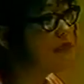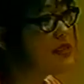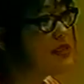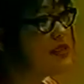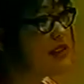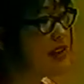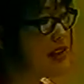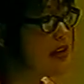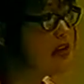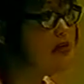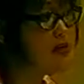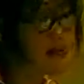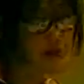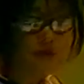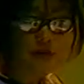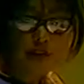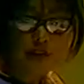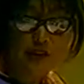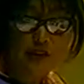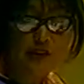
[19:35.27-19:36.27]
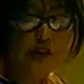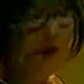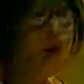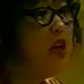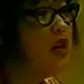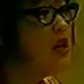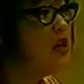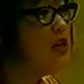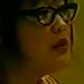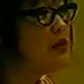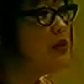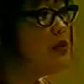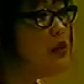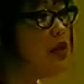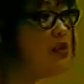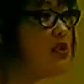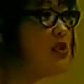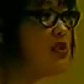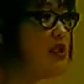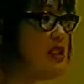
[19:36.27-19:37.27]
my second sister, was
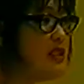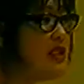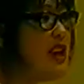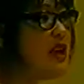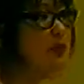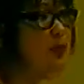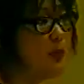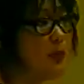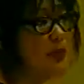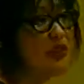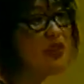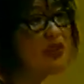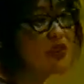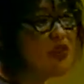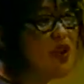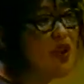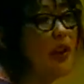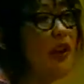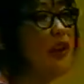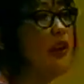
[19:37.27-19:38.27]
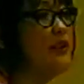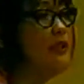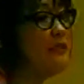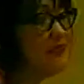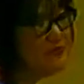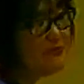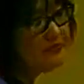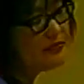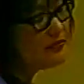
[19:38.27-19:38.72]
also disabled with dystonia.